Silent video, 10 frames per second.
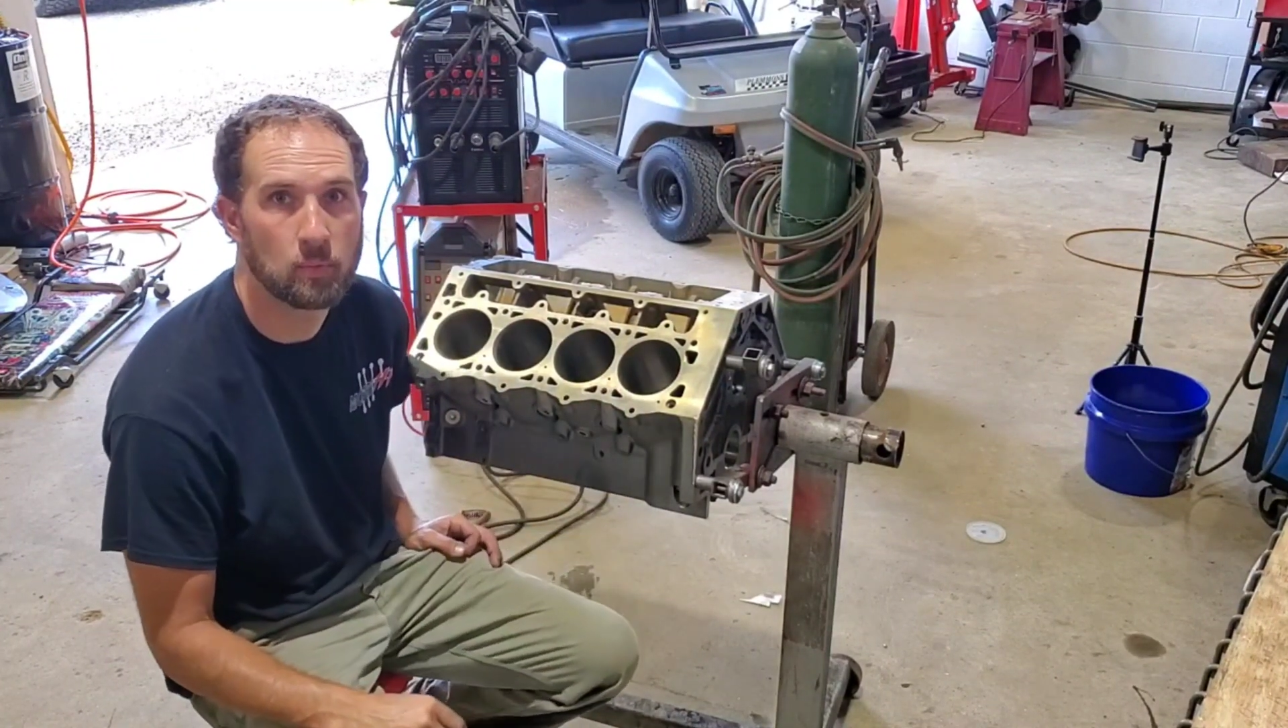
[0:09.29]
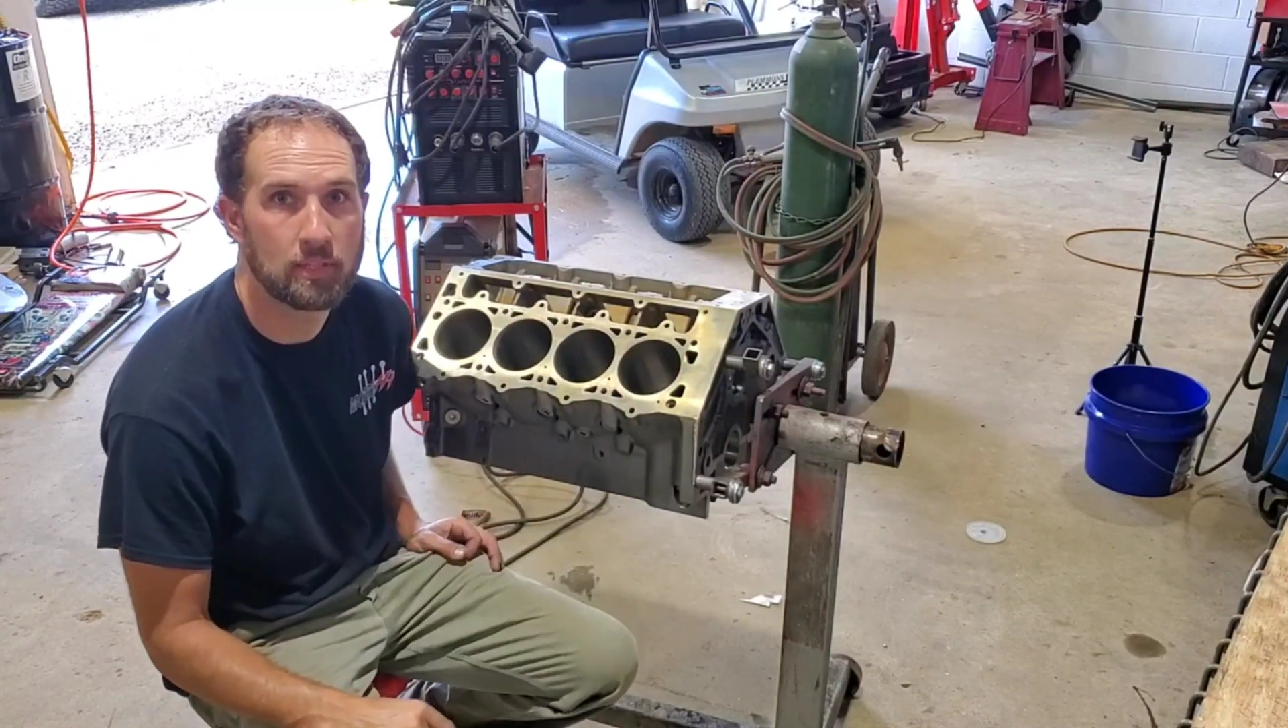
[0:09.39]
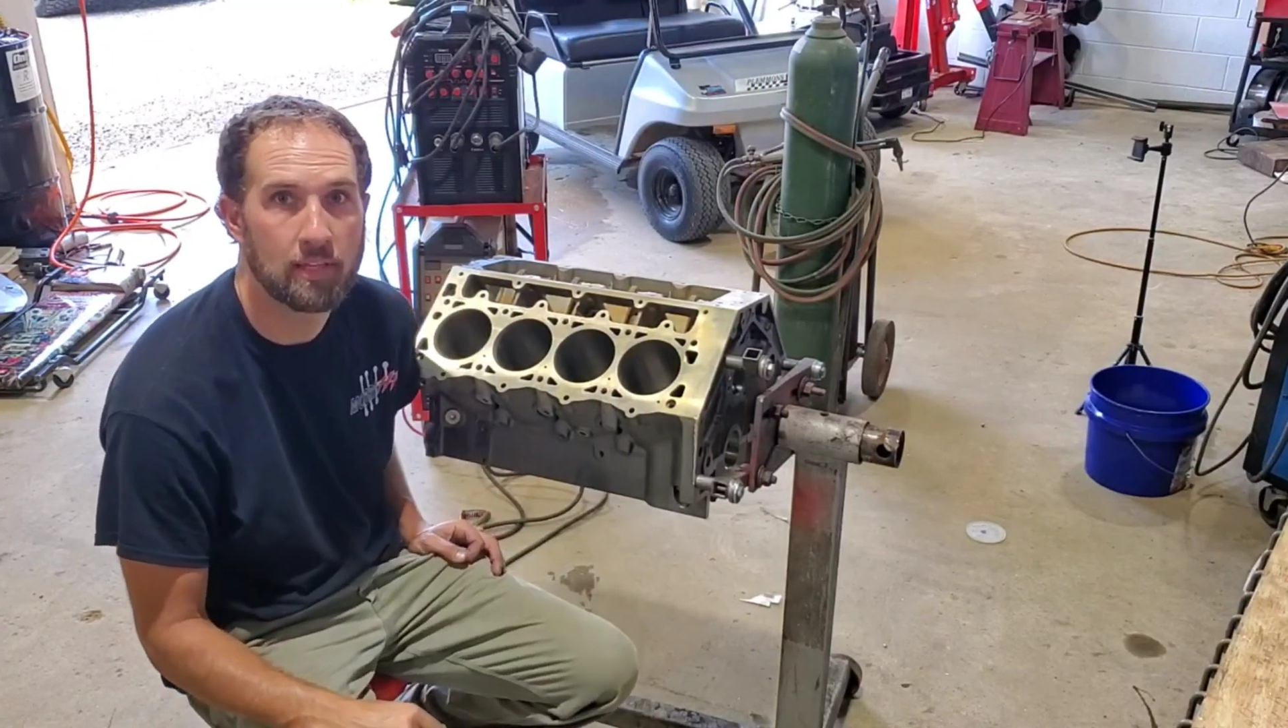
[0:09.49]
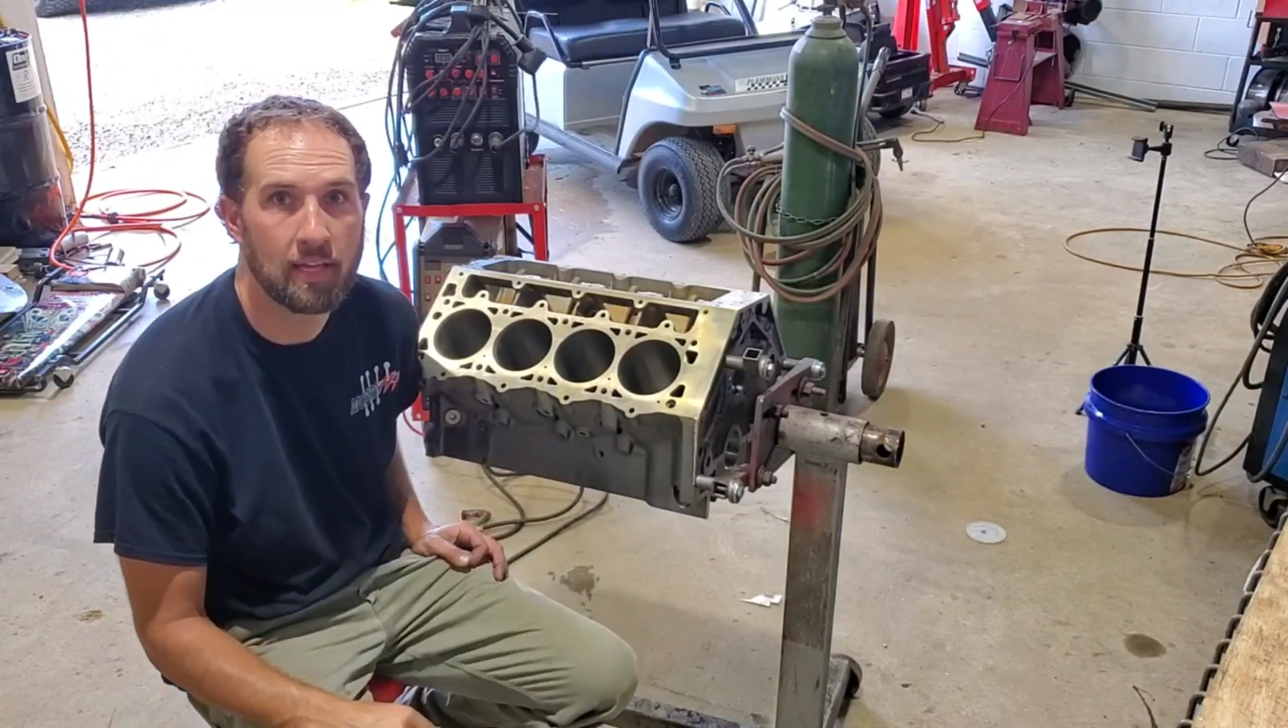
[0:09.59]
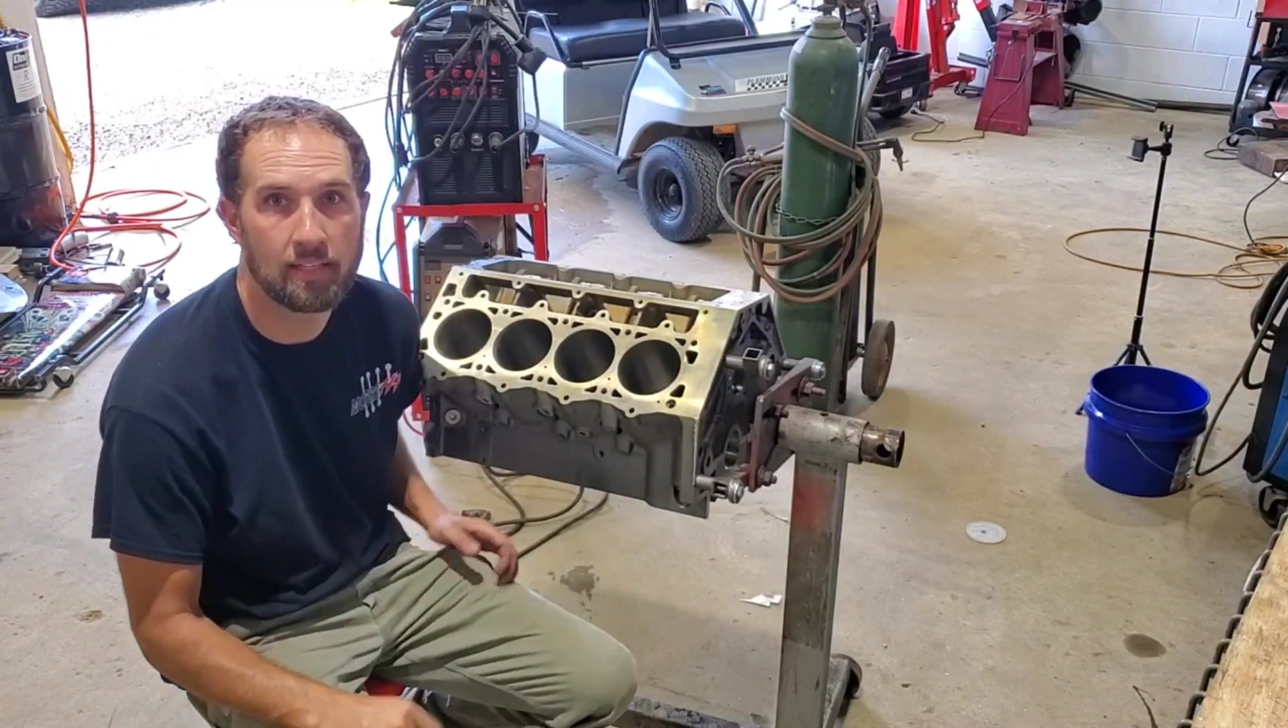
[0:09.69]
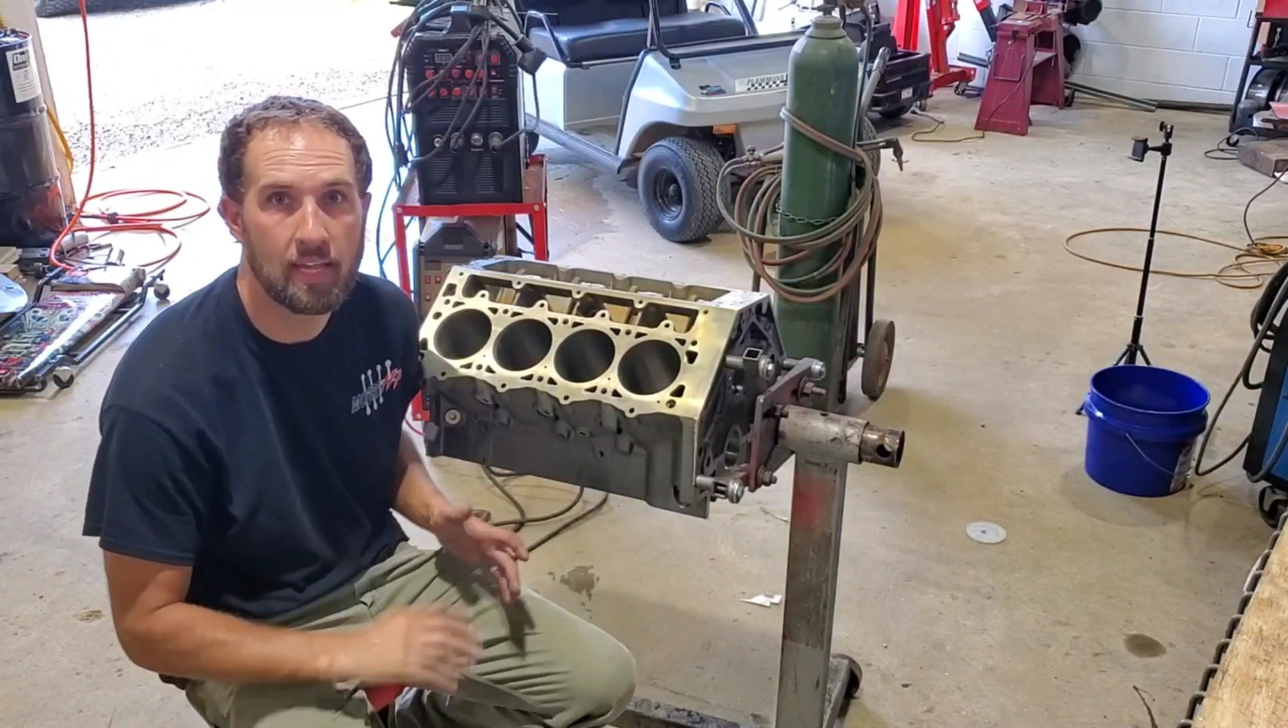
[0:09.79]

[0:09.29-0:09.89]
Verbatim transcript: with the head